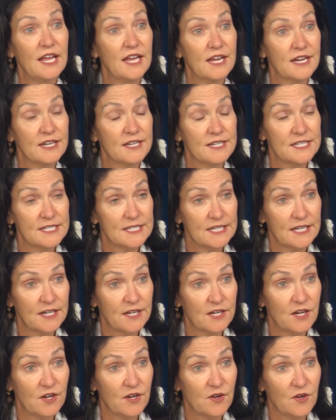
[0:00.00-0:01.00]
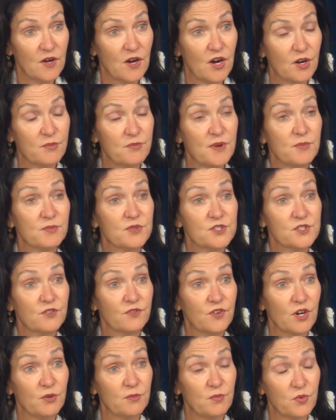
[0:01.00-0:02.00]
And our members of
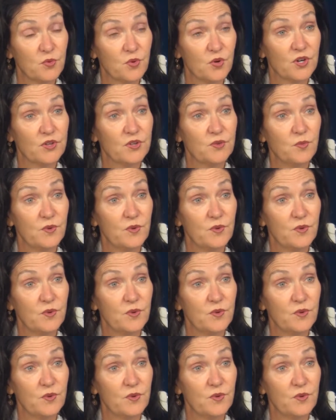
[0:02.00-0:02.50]
our board